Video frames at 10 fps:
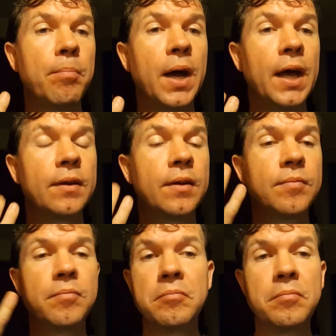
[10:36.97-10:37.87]
But
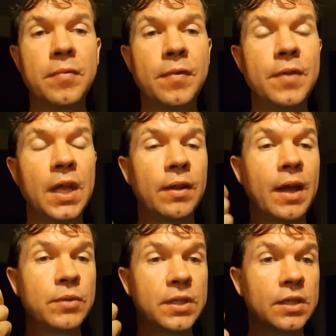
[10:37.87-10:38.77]

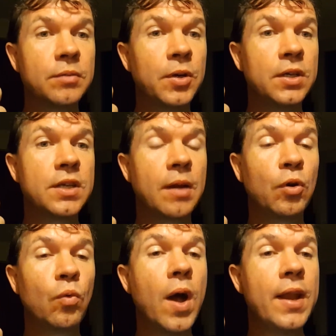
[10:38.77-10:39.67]
that was experience
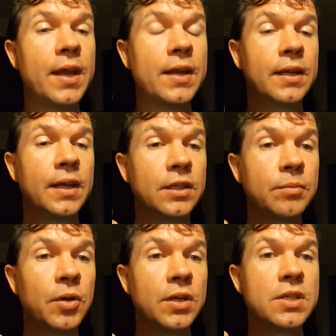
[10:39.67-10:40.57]
number one. And
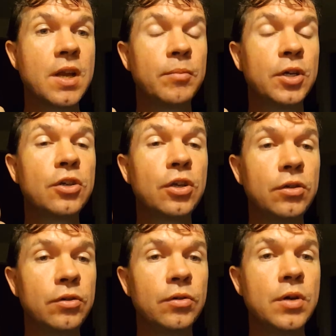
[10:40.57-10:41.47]
experience number
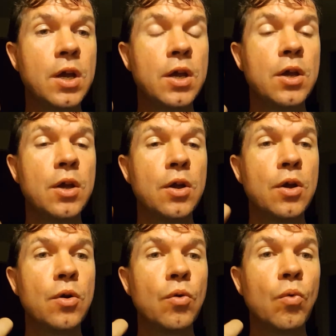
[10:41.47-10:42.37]
two
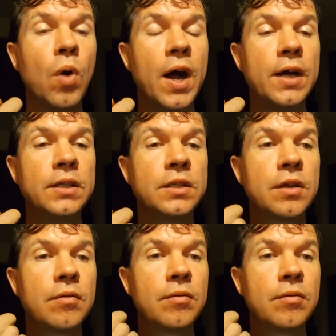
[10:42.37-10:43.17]
was